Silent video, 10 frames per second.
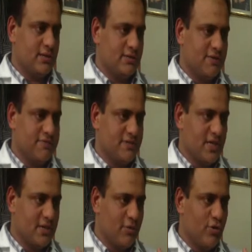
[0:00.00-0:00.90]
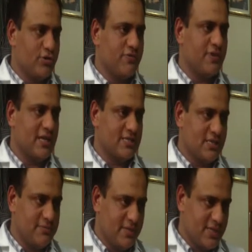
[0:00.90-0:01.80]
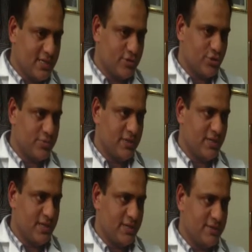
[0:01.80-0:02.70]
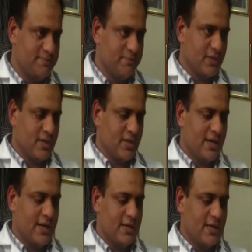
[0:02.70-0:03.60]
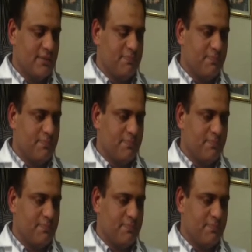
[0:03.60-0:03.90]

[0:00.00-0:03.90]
Sufficient amount of calcium intake should be there, and